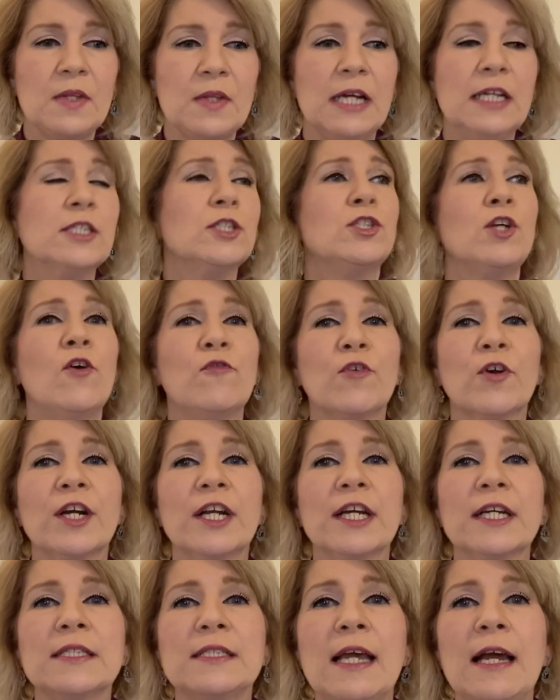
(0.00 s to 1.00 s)
And so for an
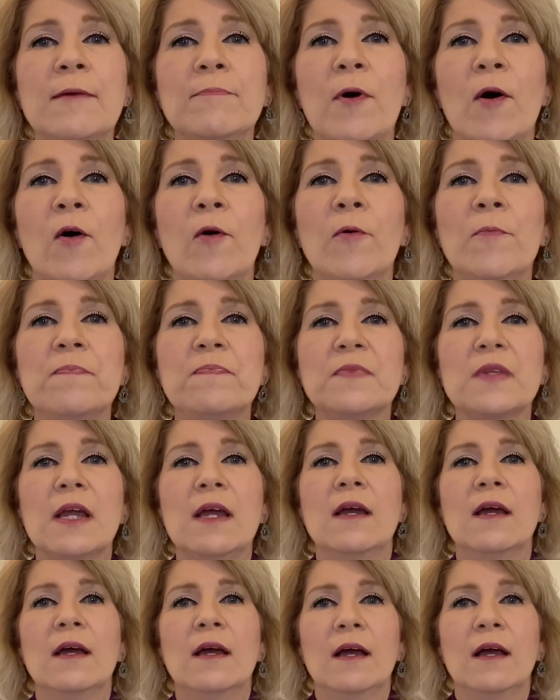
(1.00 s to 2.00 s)
example,
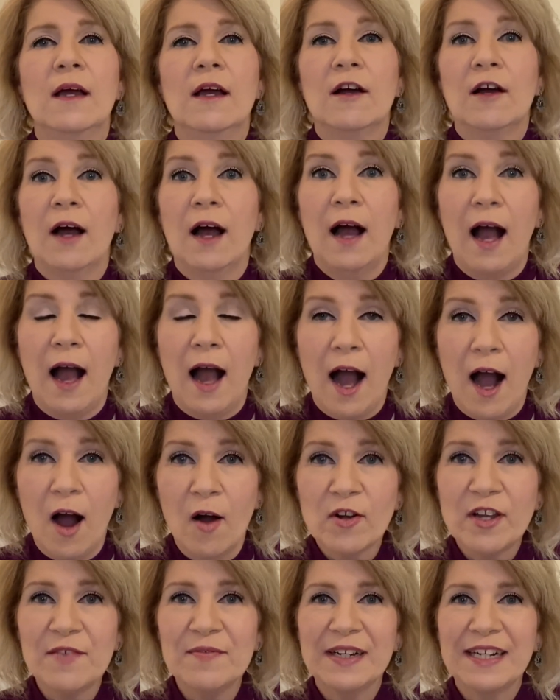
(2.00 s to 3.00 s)

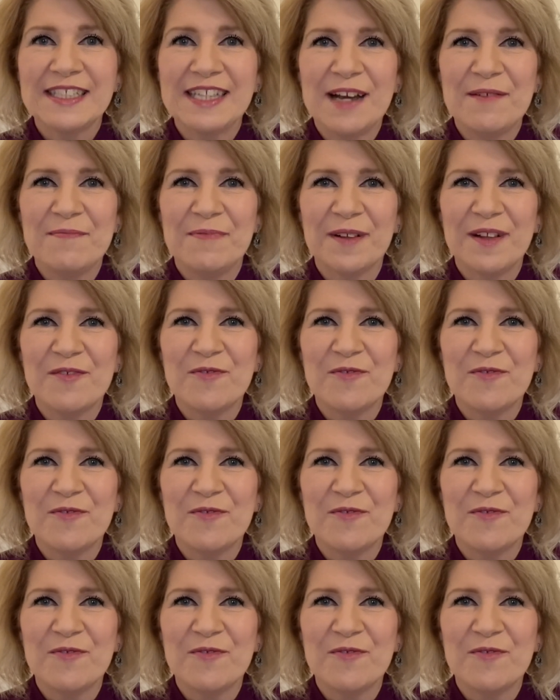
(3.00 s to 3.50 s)
I'll give an example